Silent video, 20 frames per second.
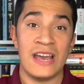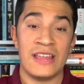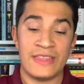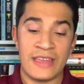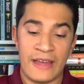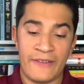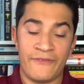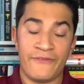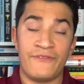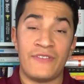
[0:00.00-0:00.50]

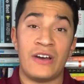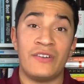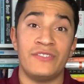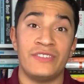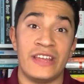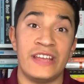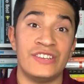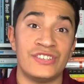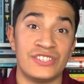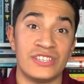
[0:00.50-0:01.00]
that
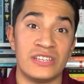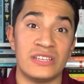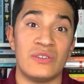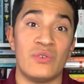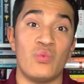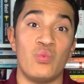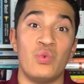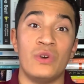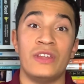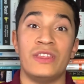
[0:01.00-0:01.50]
foundation
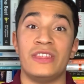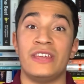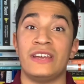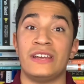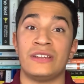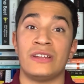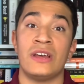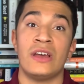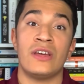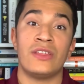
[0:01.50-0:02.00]

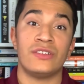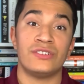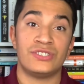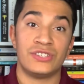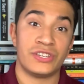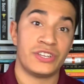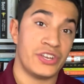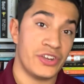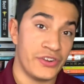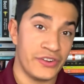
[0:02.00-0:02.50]
within the
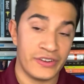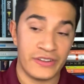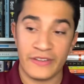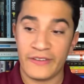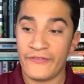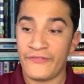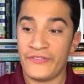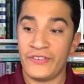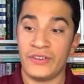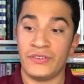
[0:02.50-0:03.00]
security
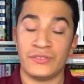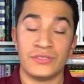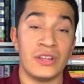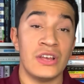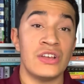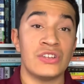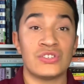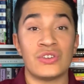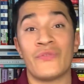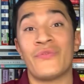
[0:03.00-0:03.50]
field.
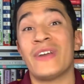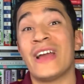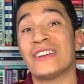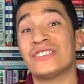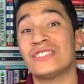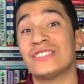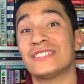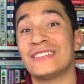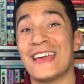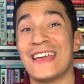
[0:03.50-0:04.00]
So if we
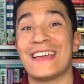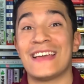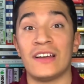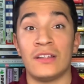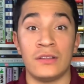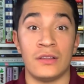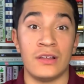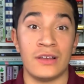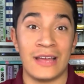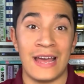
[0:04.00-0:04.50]
actually take a
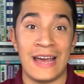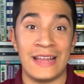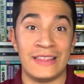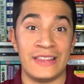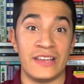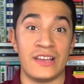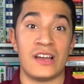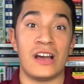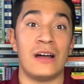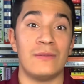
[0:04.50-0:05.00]
look at the
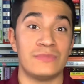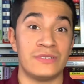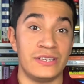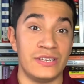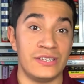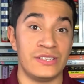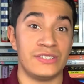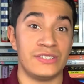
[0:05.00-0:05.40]
CompTIA